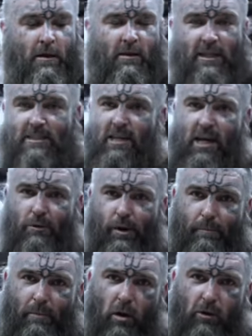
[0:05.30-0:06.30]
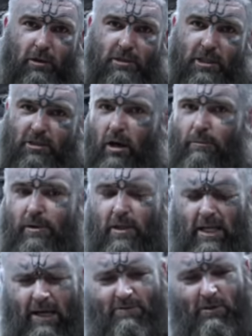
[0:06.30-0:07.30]
let's say you're on a bulk, so you don't really
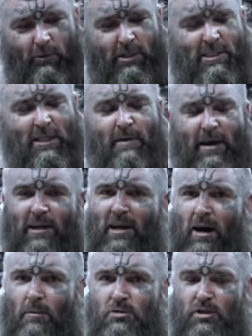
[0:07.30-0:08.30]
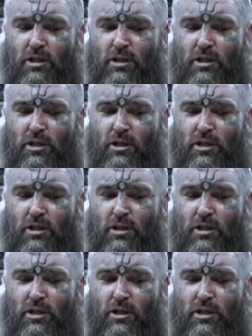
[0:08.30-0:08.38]
have to watch the amount of carbs you're